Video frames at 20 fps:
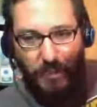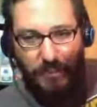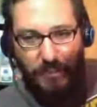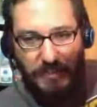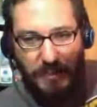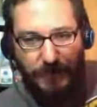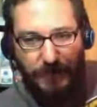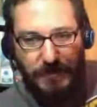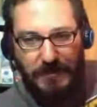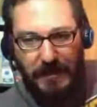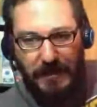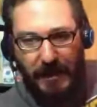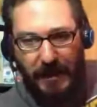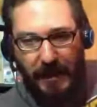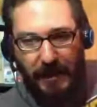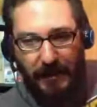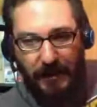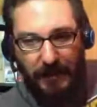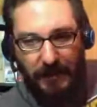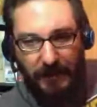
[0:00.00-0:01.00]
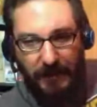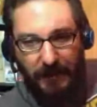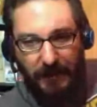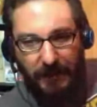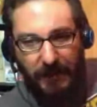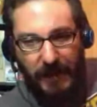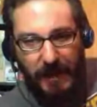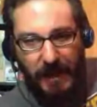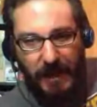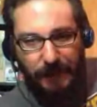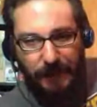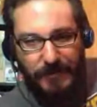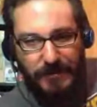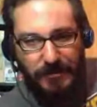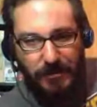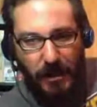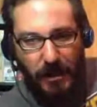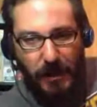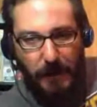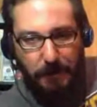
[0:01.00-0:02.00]
If it's not
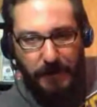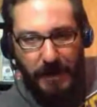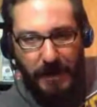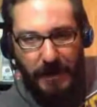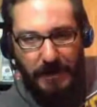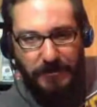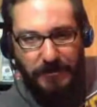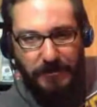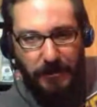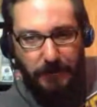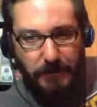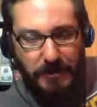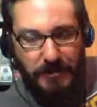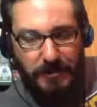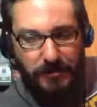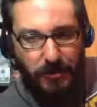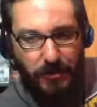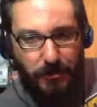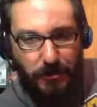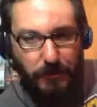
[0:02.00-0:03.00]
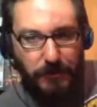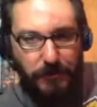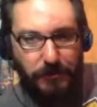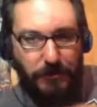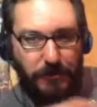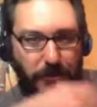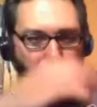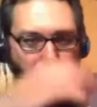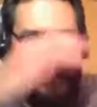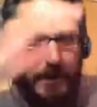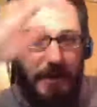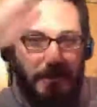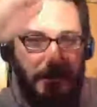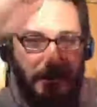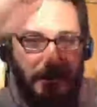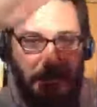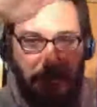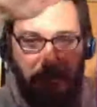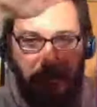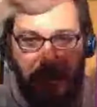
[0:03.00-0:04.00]
up yet, it's going to be soon. What they're doing is, this
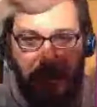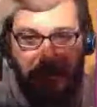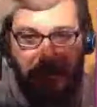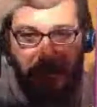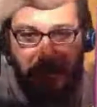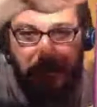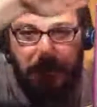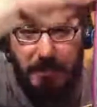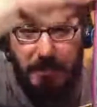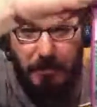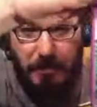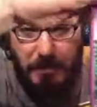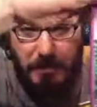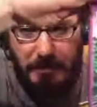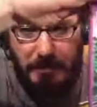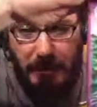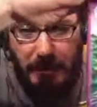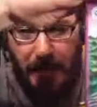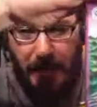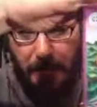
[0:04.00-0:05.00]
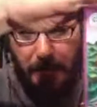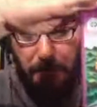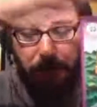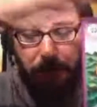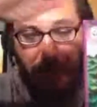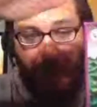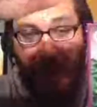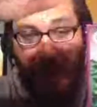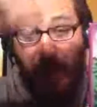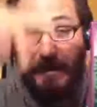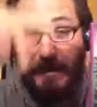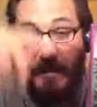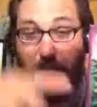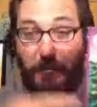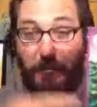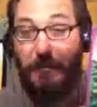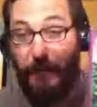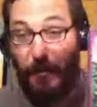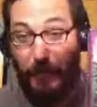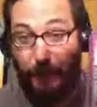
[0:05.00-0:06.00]
is based on a series of game. I did a
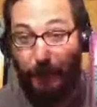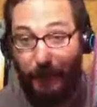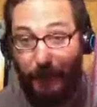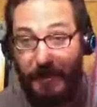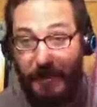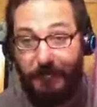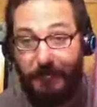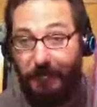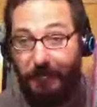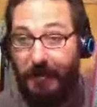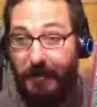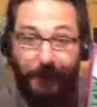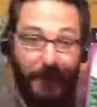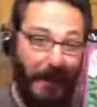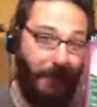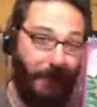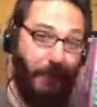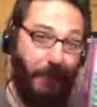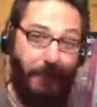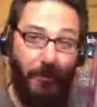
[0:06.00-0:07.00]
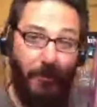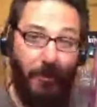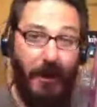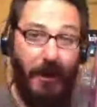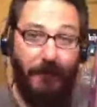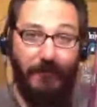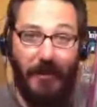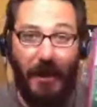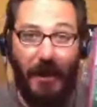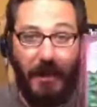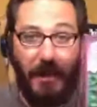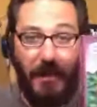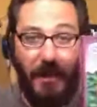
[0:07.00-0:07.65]
review for this. My favorite review I've done.